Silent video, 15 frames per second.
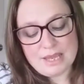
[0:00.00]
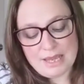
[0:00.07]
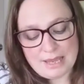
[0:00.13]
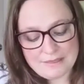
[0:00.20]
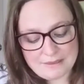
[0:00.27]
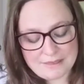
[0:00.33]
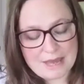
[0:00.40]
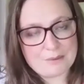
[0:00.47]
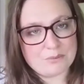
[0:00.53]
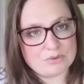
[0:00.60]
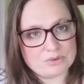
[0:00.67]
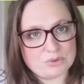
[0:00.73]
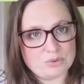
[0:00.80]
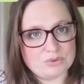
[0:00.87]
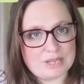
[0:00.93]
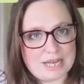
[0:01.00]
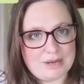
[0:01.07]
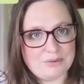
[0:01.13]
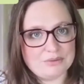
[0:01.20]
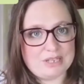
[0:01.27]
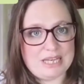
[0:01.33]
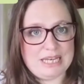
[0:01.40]
and then that will sort
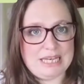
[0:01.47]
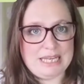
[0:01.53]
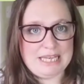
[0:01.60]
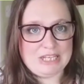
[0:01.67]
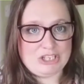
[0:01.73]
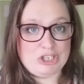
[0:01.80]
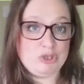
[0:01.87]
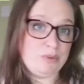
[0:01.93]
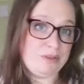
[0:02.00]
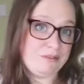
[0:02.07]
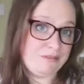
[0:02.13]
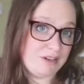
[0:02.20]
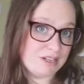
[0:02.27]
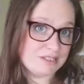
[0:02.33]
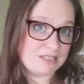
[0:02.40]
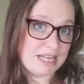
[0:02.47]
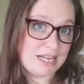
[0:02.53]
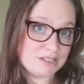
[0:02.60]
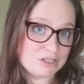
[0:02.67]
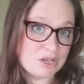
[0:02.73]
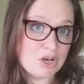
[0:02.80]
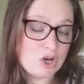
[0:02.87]
out any issues with the fungus
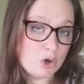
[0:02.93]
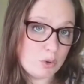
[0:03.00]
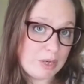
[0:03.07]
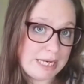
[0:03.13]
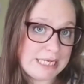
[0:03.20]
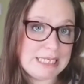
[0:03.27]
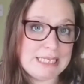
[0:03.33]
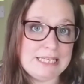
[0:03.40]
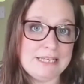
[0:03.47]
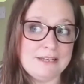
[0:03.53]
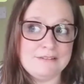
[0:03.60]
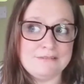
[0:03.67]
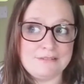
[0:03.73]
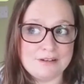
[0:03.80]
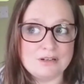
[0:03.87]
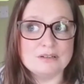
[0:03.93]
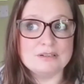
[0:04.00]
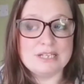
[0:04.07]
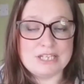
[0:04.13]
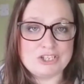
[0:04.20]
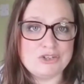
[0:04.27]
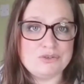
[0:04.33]
gnats or any
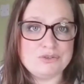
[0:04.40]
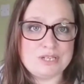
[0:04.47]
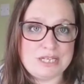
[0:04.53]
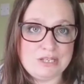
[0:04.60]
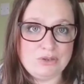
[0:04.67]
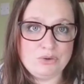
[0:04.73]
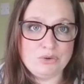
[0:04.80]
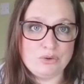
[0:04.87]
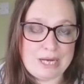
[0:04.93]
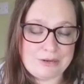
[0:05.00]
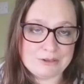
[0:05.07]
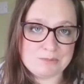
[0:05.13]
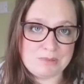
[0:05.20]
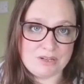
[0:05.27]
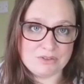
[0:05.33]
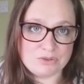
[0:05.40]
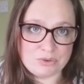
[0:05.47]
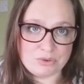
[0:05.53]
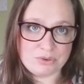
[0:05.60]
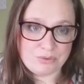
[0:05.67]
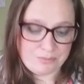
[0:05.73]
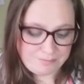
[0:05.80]
fungal issues in your houseplant
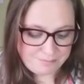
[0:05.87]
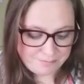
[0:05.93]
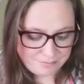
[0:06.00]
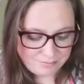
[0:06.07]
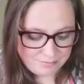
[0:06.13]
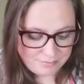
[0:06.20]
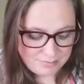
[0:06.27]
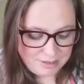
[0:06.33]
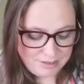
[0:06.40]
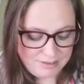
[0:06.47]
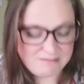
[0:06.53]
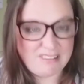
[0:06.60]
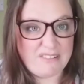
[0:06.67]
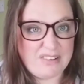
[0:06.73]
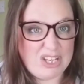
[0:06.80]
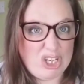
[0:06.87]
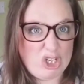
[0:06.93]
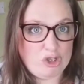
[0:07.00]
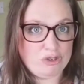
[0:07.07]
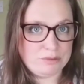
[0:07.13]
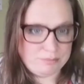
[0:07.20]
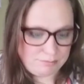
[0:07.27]
soil. Very
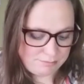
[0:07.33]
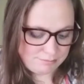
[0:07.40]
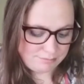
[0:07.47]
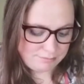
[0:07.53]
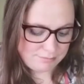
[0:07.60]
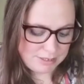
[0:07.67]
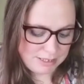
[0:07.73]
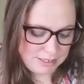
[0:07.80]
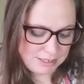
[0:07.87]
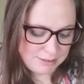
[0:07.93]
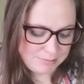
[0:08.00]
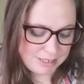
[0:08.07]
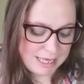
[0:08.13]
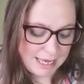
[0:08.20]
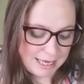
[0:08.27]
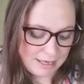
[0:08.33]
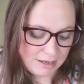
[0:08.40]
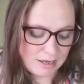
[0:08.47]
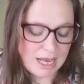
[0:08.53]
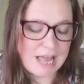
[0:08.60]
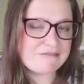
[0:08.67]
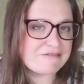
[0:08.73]
good. But yeah,
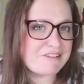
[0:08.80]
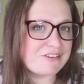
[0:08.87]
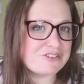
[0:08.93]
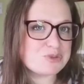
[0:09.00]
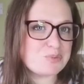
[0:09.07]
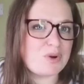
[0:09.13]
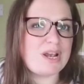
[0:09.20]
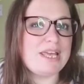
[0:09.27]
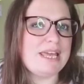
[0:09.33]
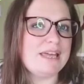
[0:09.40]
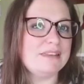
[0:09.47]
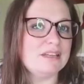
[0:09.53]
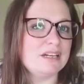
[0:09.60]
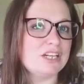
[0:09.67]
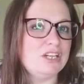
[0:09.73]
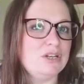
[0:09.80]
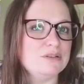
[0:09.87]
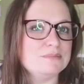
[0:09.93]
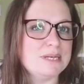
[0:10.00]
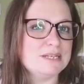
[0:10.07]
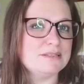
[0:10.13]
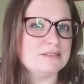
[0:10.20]
I haven't found a spray yet that I can
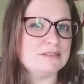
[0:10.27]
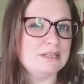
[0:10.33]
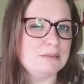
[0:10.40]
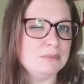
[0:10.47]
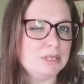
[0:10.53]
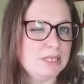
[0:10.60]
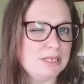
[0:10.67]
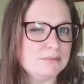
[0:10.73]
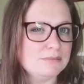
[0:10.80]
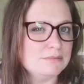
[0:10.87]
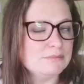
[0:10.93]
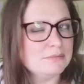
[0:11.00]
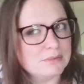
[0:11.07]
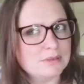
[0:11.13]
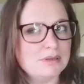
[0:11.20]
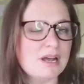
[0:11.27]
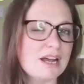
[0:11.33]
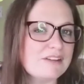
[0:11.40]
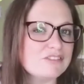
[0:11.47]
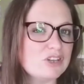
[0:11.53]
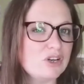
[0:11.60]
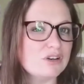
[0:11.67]
use mixed cinnamon in. I'm
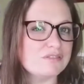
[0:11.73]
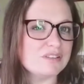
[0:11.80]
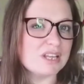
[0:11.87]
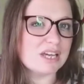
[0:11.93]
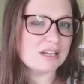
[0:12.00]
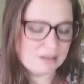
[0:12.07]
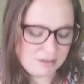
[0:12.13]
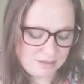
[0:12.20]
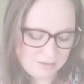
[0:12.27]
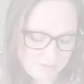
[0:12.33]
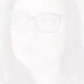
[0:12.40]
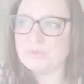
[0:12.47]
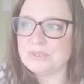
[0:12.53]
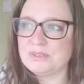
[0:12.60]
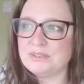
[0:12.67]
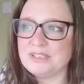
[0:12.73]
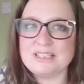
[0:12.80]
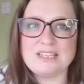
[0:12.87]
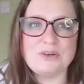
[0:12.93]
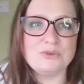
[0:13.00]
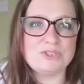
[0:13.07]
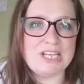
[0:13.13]
going to have to look for that. Called dead
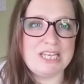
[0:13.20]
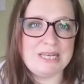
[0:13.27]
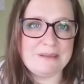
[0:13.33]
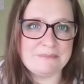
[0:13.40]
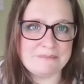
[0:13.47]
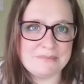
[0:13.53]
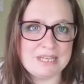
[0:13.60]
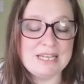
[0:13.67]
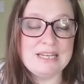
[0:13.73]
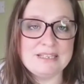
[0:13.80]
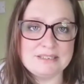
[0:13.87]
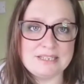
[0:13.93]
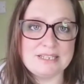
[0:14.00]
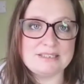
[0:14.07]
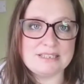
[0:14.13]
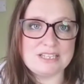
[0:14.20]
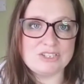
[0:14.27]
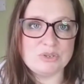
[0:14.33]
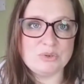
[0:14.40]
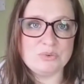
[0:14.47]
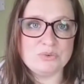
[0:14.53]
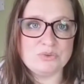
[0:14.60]
nettle tea. Dead
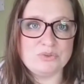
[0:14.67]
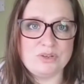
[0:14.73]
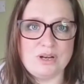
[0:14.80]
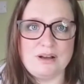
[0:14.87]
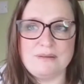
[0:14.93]
nettles,